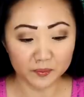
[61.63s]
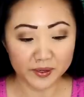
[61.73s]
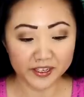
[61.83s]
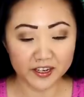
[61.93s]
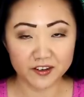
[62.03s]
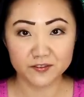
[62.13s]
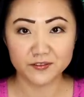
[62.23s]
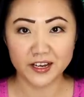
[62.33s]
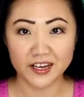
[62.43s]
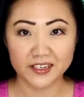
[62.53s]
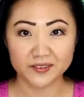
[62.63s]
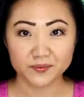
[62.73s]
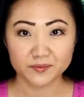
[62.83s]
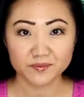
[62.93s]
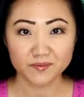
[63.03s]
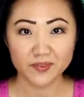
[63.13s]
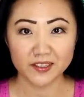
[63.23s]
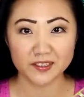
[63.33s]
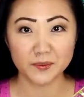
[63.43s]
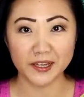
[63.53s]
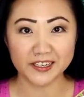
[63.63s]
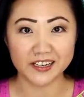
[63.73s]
bit of uh, some like